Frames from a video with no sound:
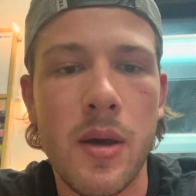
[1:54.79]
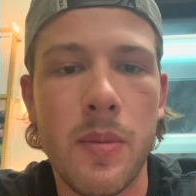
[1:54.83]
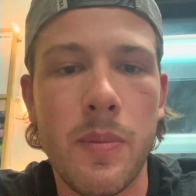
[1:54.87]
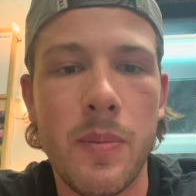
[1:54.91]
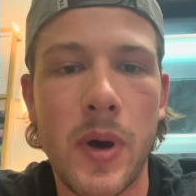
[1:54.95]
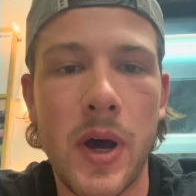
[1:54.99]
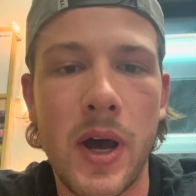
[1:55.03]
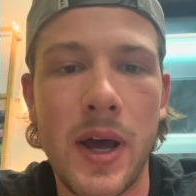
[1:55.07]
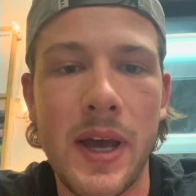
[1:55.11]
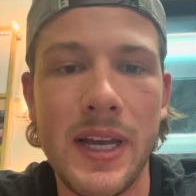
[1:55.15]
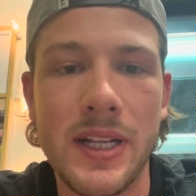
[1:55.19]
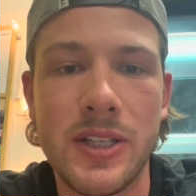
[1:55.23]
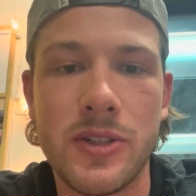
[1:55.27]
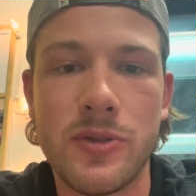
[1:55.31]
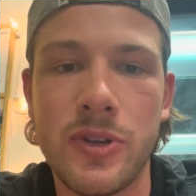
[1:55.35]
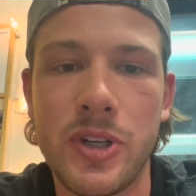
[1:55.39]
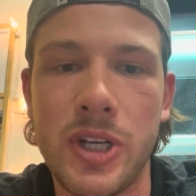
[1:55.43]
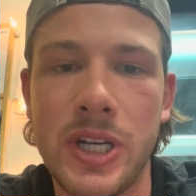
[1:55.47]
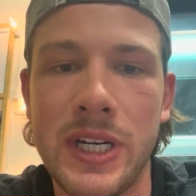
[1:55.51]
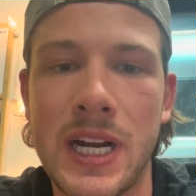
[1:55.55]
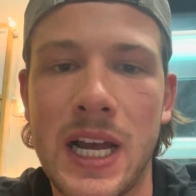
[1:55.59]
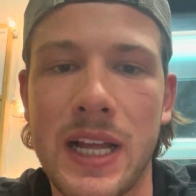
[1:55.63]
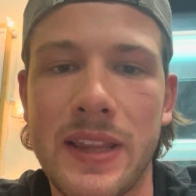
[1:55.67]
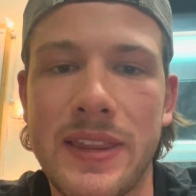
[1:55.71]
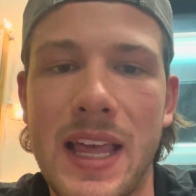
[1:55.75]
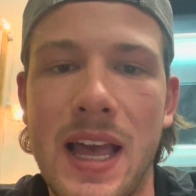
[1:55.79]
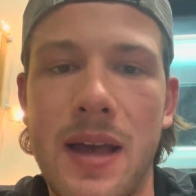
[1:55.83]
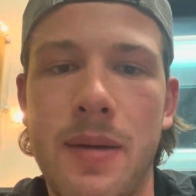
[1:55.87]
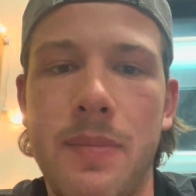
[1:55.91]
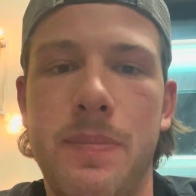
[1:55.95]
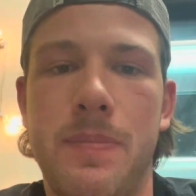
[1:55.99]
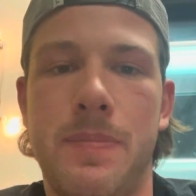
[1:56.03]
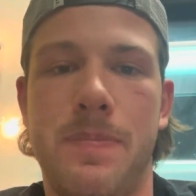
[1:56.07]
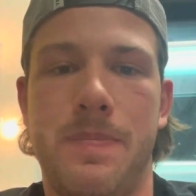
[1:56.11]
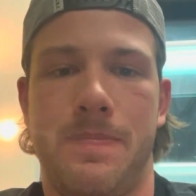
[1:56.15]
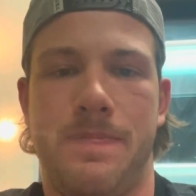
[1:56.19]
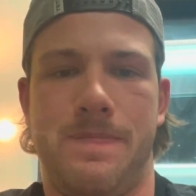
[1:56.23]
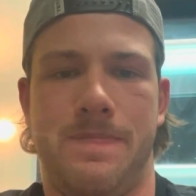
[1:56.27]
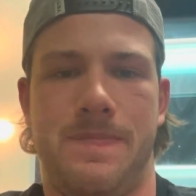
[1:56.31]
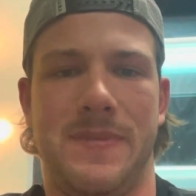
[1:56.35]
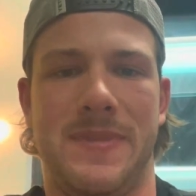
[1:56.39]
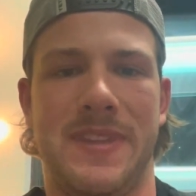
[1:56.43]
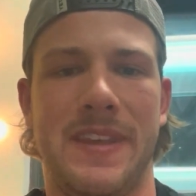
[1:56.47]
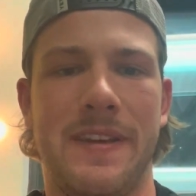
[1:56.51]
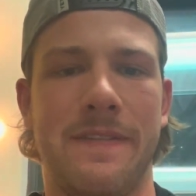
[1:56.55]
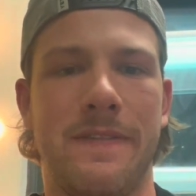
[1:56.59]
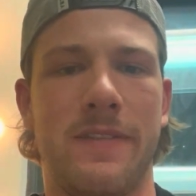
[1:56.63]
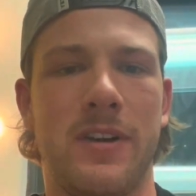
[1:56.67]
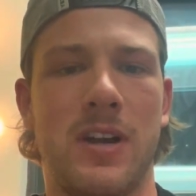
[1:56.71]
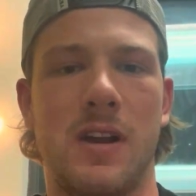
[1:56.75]
But it's really not that
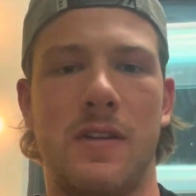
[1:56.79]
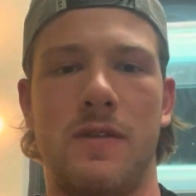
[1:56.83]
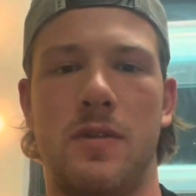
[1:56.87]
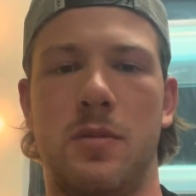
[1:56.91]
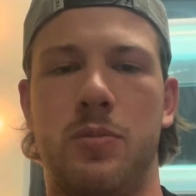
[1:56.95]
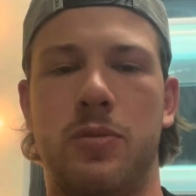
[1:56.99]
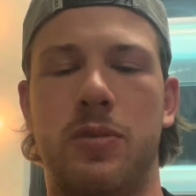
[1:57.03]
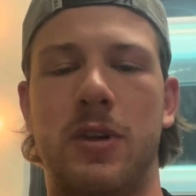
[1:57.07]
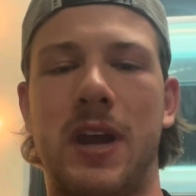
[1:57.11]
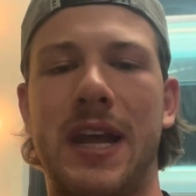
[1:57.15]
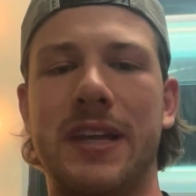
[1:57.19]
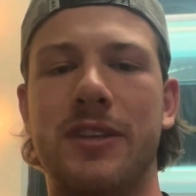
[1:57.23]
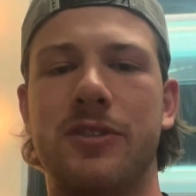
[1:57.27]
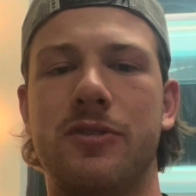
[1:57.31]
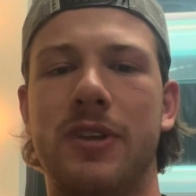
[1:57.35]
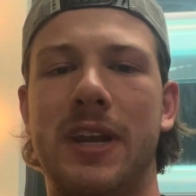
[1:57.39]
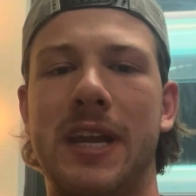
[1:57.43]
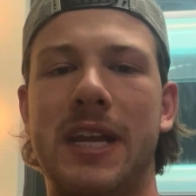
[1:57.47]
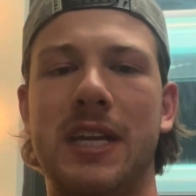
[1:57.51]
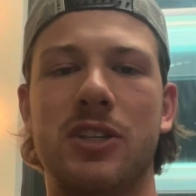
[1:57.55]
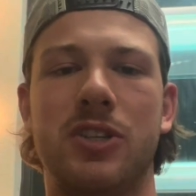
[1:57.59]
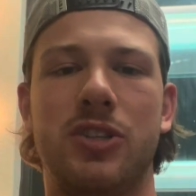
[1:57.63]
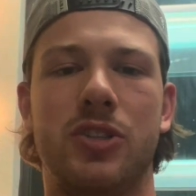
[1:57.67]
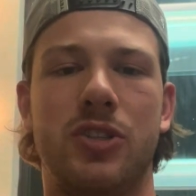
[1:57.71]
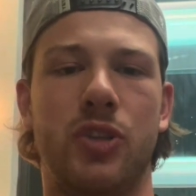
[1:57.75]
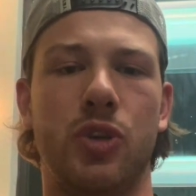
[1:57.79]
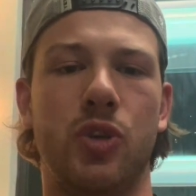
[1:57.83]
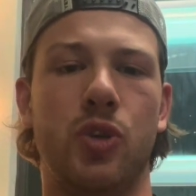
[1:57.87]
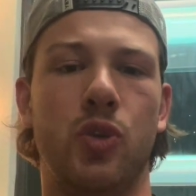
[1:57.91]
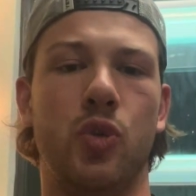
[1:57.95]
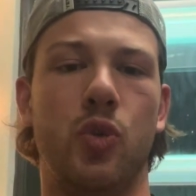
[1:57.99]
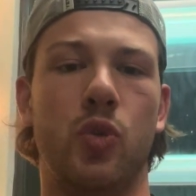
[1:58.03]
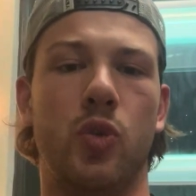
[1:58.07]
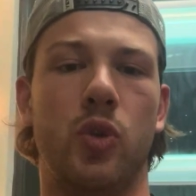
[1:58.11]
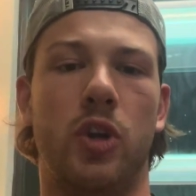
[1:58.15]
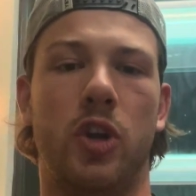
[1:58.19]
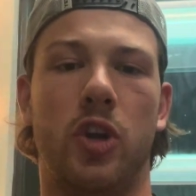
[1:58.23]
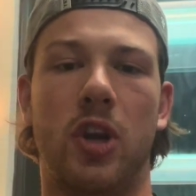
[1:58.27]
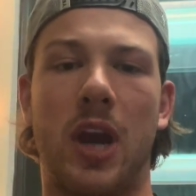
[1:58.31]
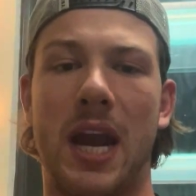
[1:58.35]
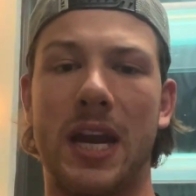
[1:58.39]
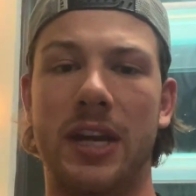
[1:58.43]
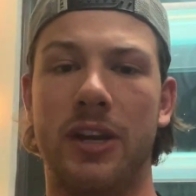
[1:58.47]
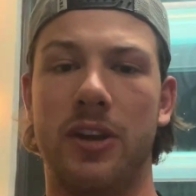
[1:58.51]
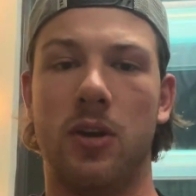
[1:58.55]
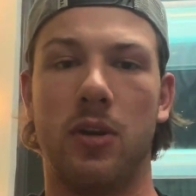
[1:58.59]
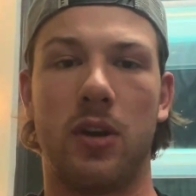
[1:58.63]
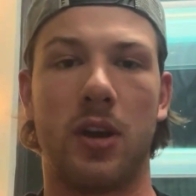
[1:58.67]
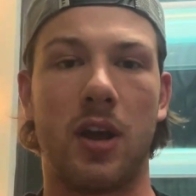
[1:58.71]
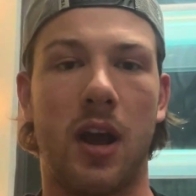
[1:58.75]
different of a price range to grind
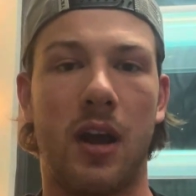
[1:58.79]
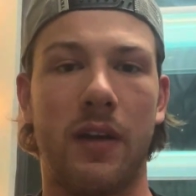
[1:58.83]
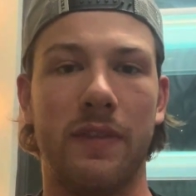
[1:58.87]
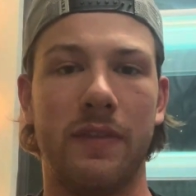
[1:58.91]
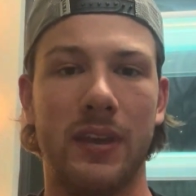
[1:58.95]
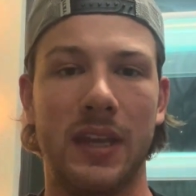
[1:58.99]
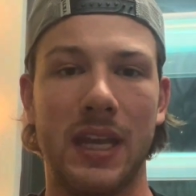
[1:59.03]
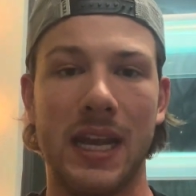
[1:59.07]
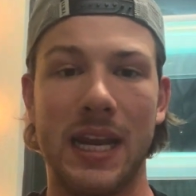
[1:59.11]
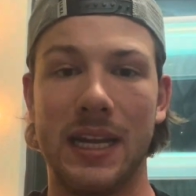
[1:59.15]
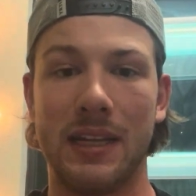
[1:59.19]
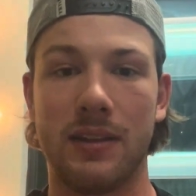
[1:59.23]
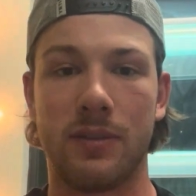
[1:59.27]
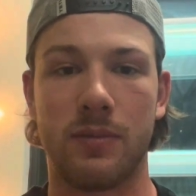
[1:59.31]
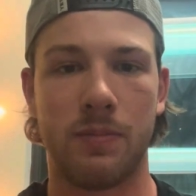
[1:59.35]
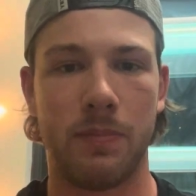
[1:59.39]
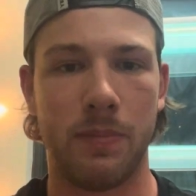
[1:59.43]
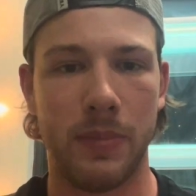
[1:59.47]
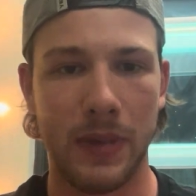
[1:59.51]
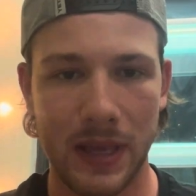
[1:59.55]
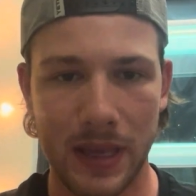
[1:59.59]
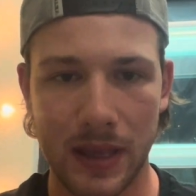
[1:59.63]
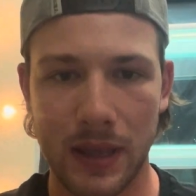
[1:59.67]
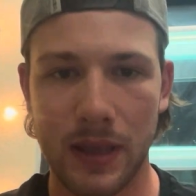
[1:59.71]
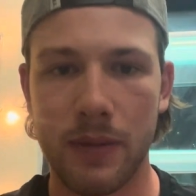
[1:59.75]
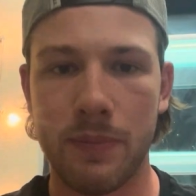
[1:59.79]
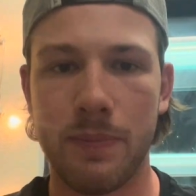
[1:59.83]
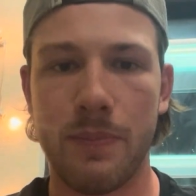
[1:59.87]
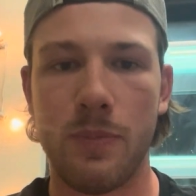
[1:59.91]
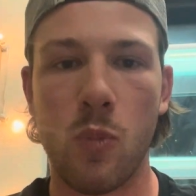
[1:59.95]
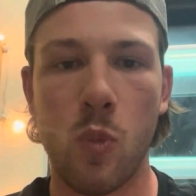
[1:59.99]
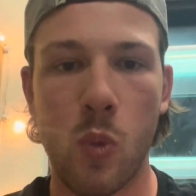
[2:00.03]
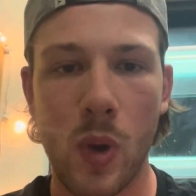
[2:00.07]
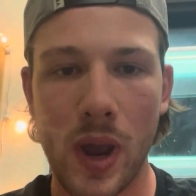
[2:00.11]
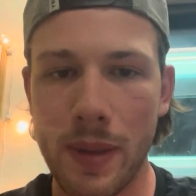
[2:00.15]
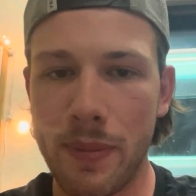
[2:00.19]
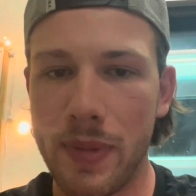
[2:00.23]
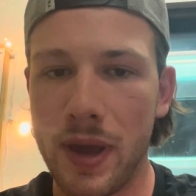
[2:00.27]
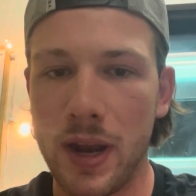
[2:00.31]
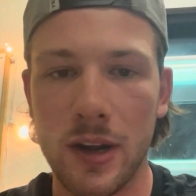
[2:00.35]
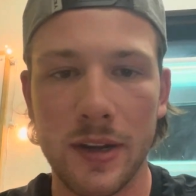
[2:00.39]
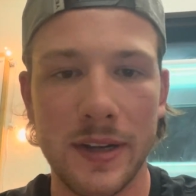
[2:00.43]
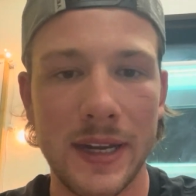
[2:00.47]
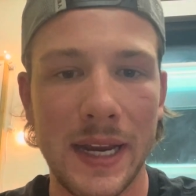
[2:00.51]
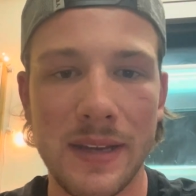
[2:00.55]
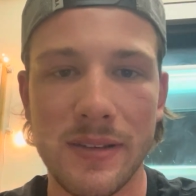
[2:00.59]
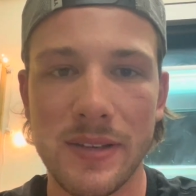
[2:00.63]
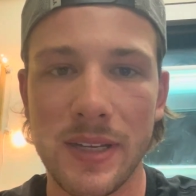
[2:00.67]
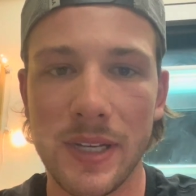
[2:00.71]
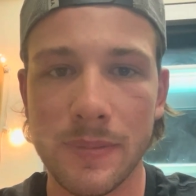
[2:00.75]
your own coffee, and it's way better
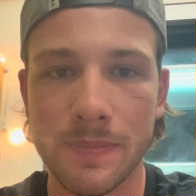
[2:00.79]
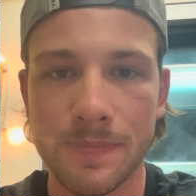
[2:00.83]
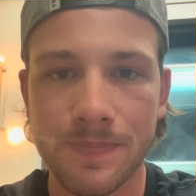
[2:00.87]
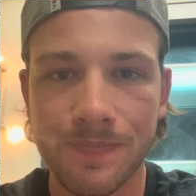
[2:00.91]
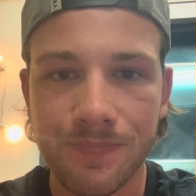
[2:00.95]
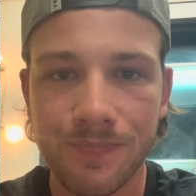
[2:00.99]
tasting.